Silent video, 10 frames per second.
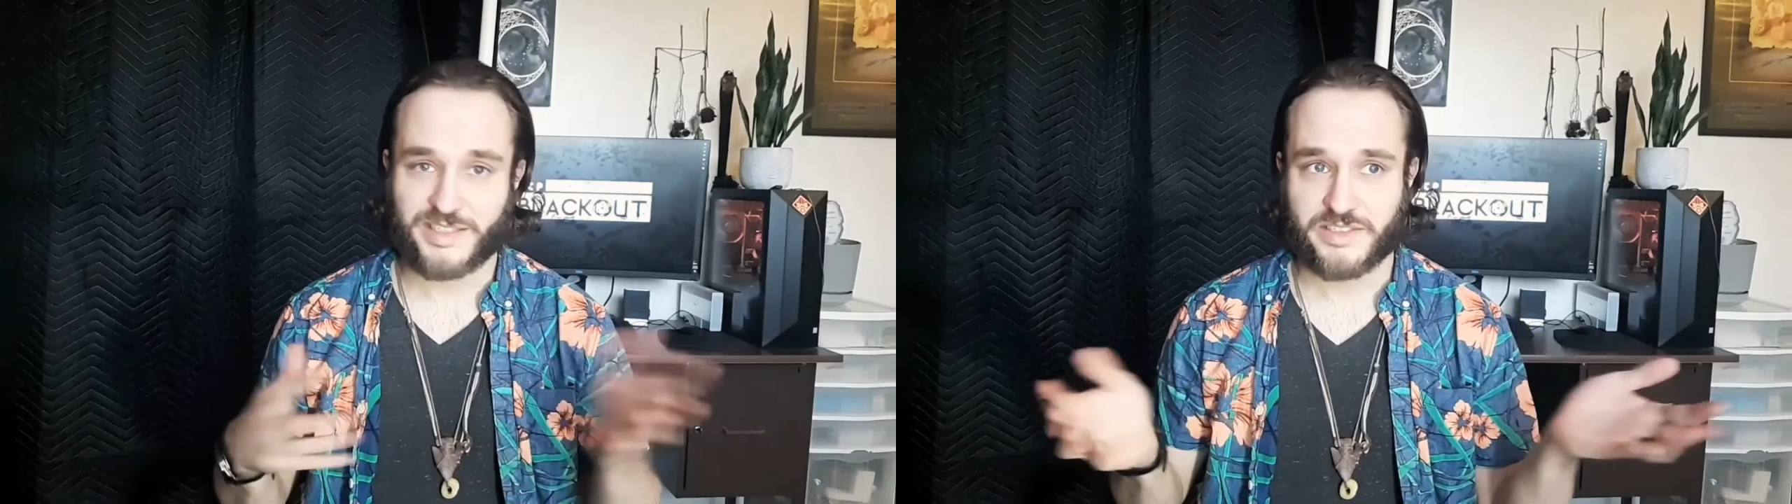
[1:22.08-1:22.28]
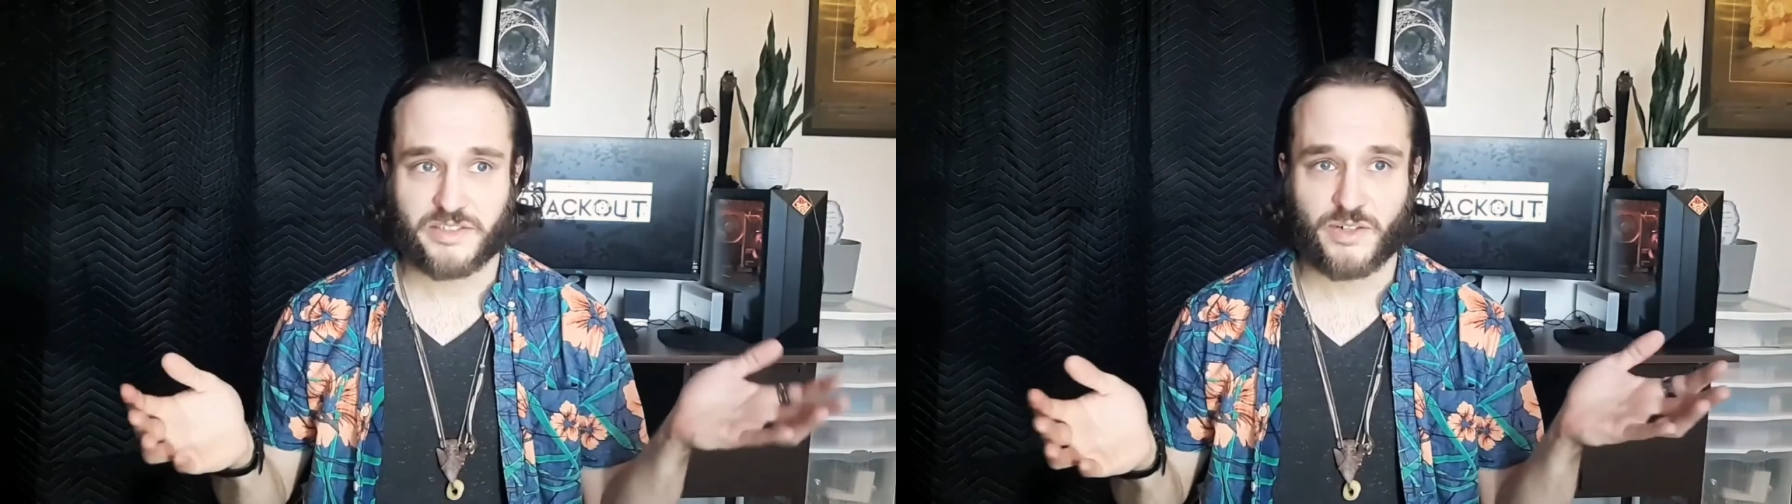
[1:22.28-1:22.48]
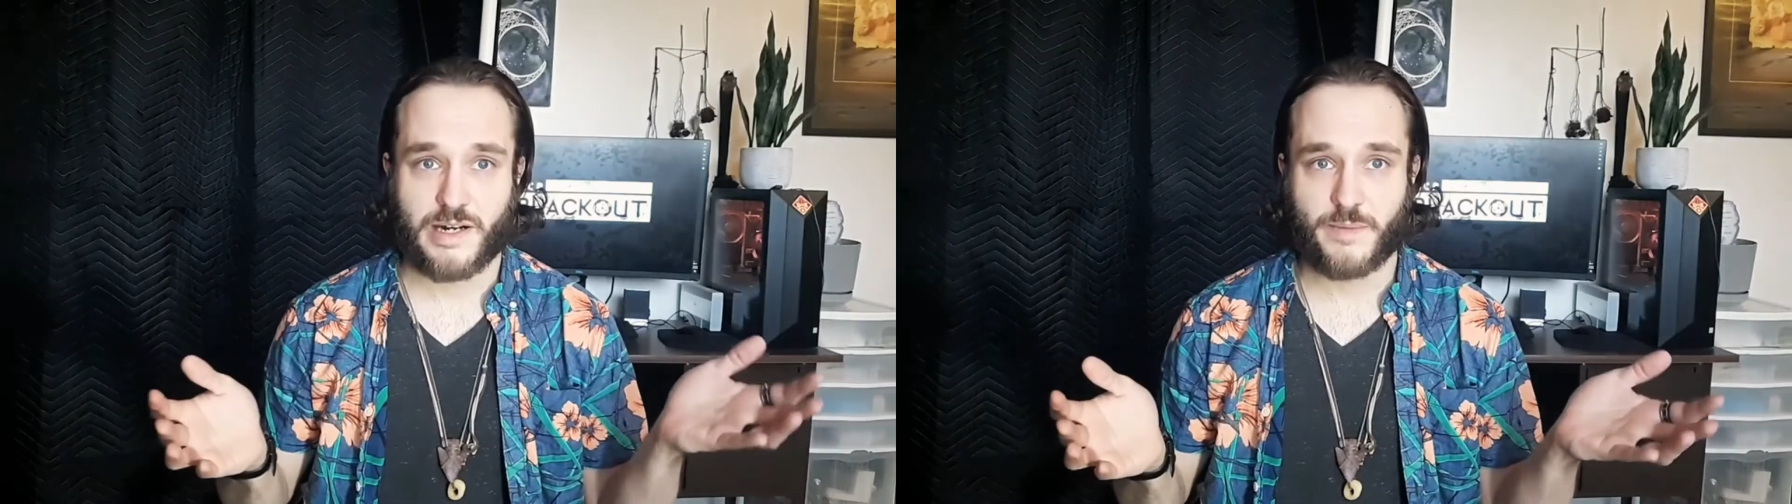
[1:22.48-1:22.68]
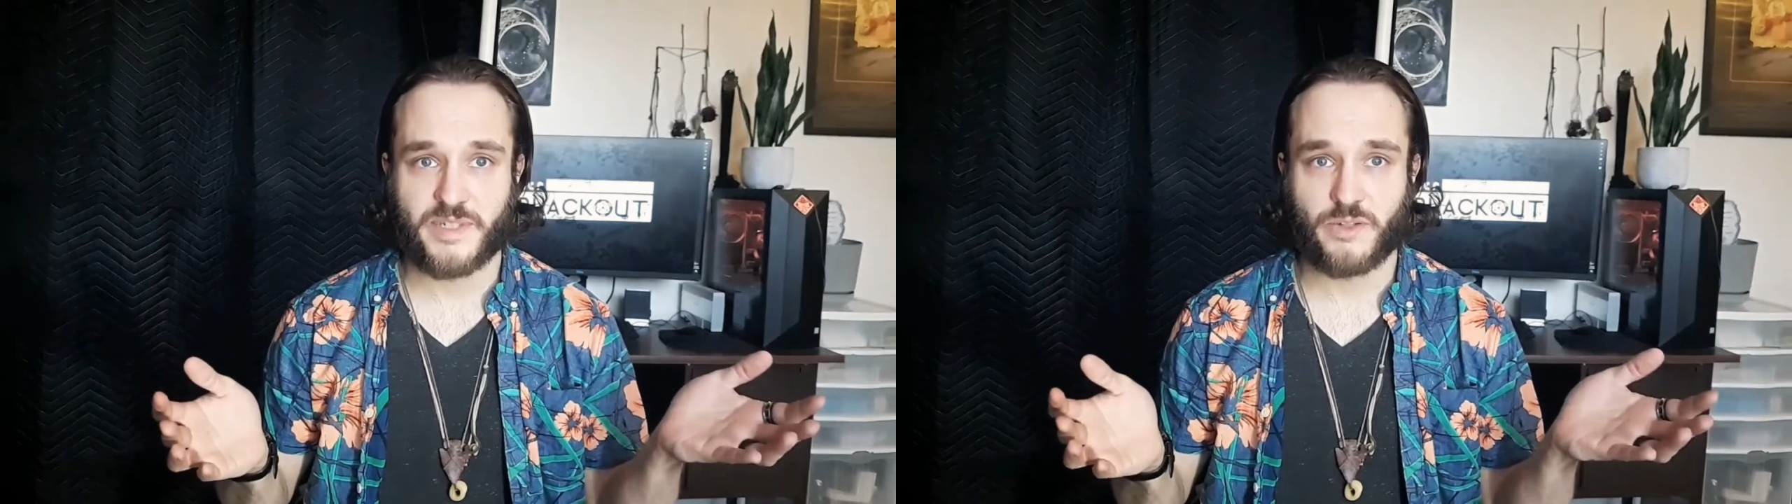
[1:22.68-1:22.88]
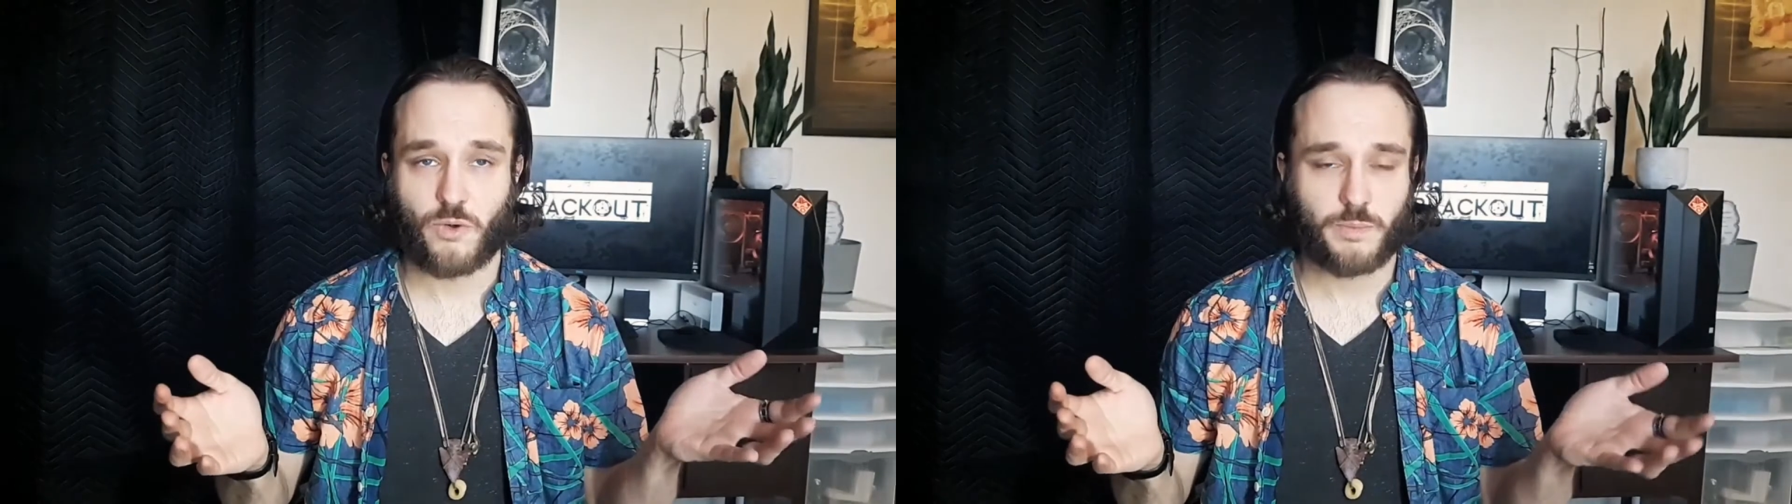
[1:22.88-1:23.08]
I just
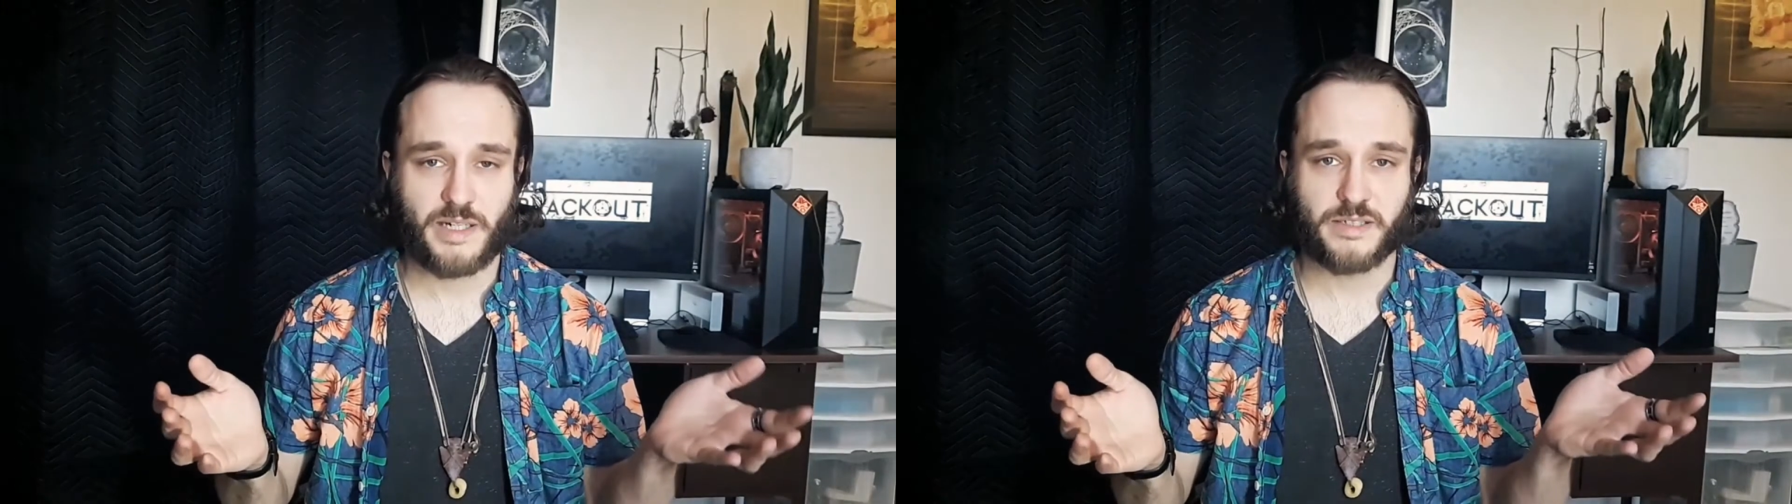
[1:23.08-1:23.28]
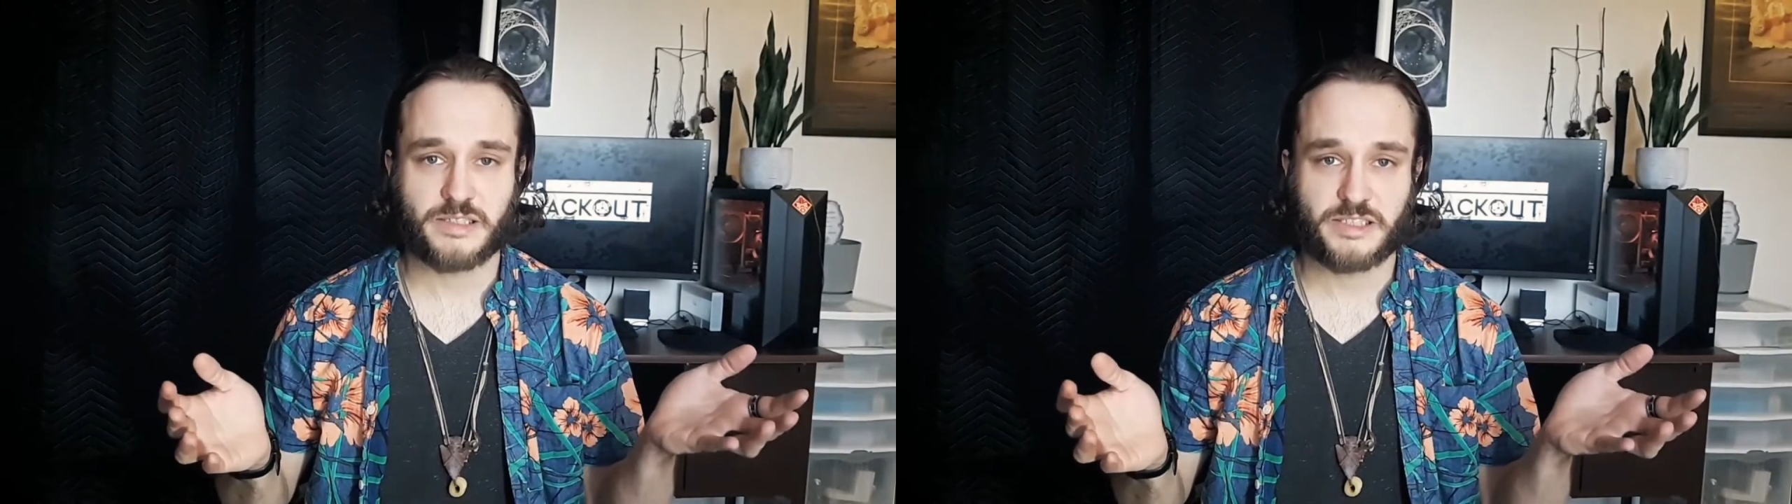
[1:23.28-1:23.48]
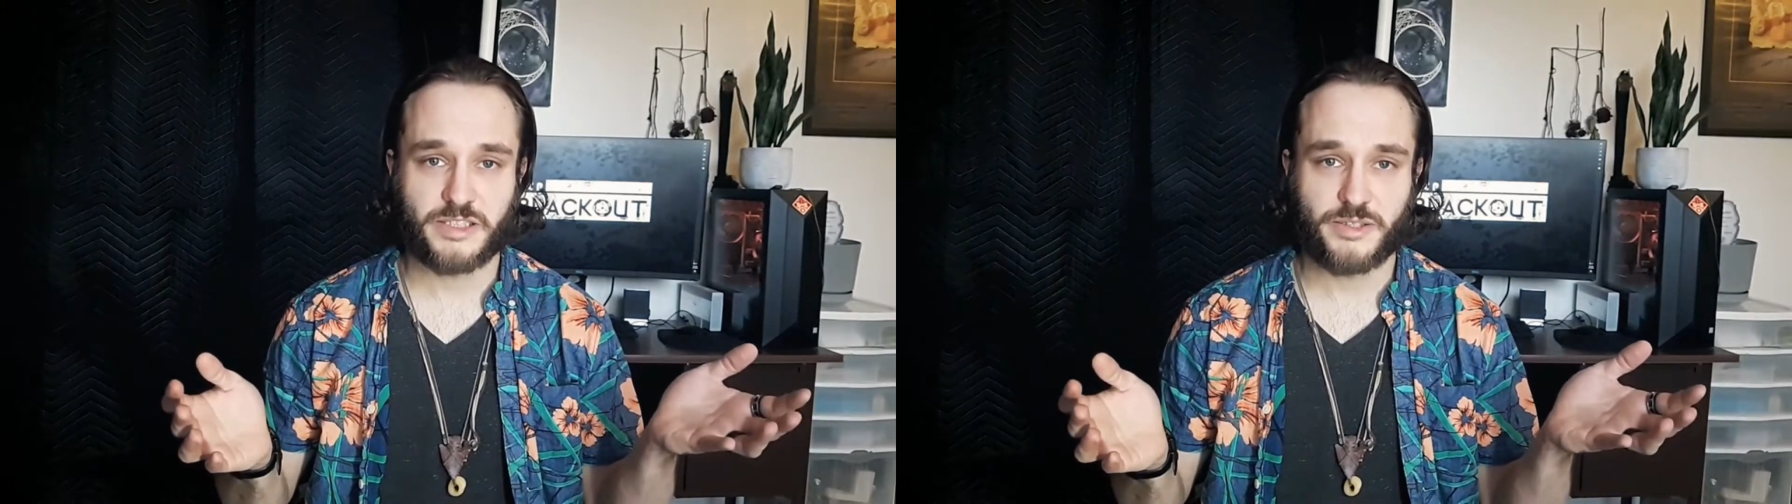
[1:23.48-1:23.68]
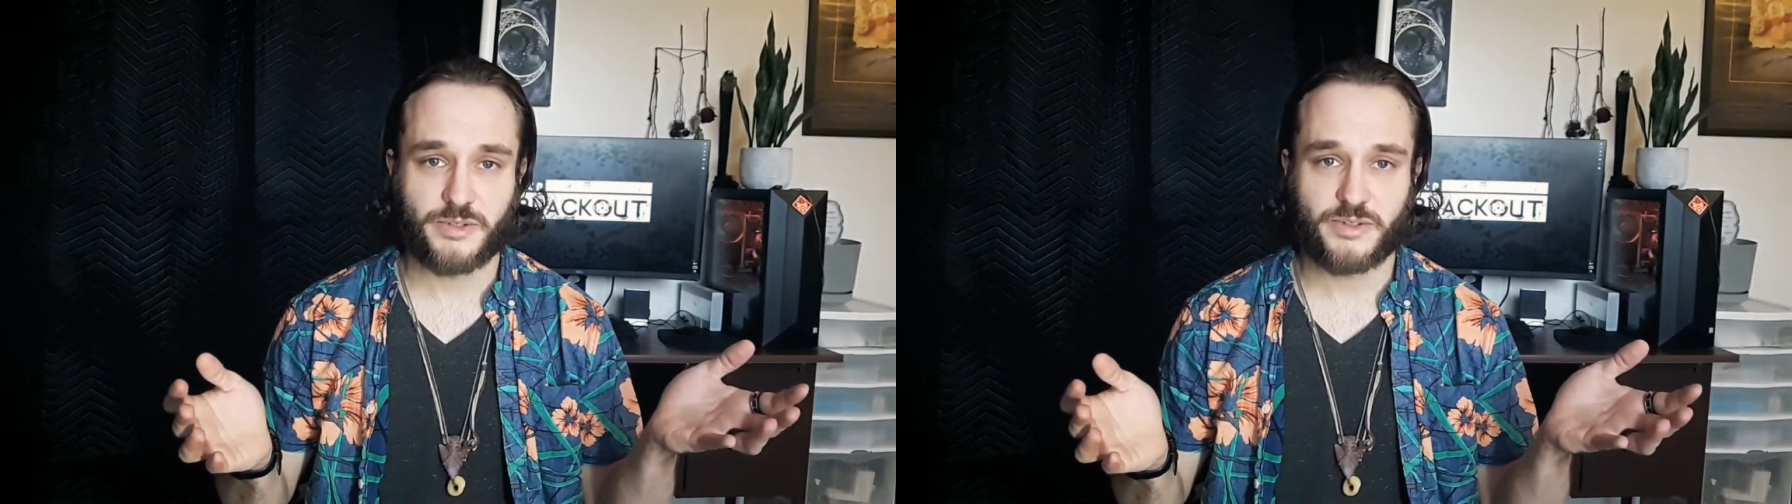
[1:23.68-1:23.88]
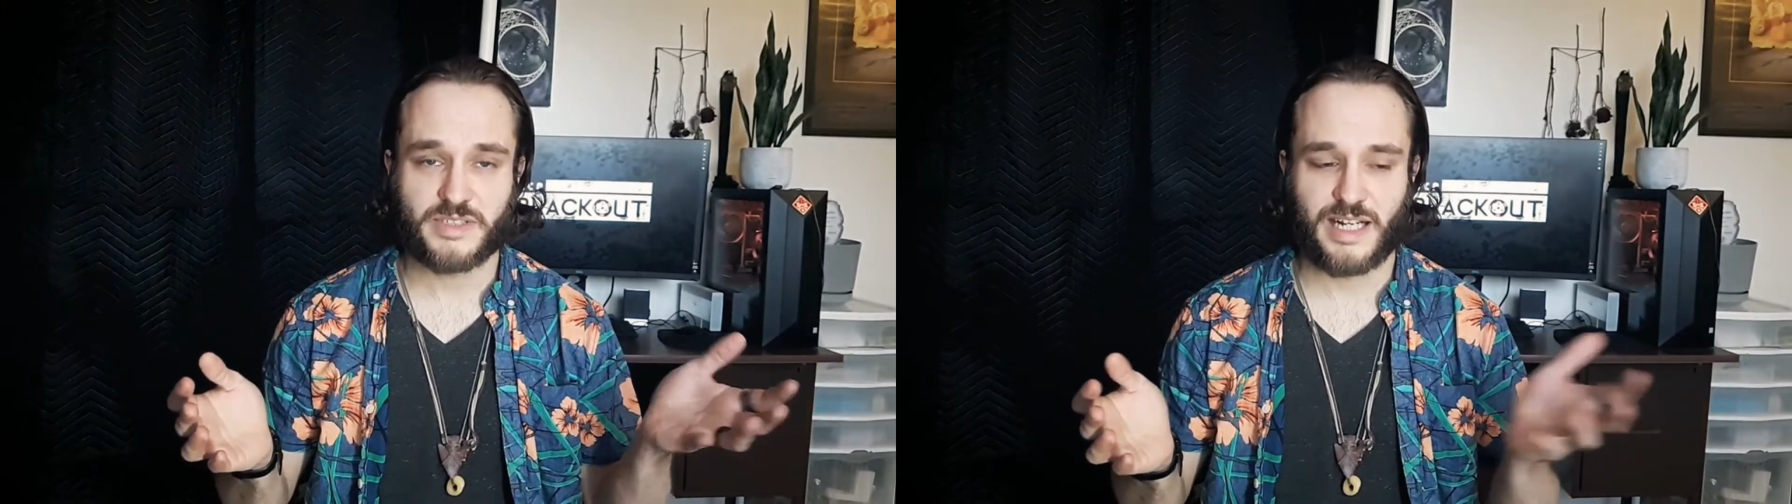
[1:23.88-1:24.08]
grabbed an old pair of
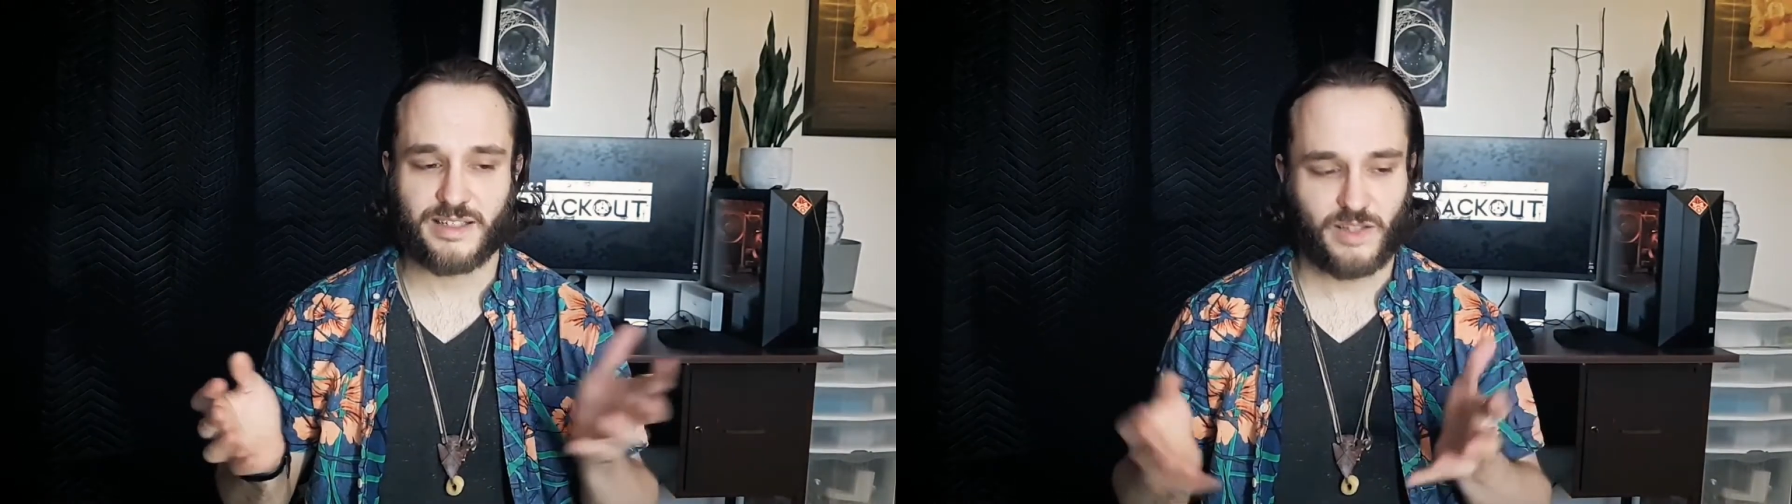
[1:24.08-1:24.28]
shoes.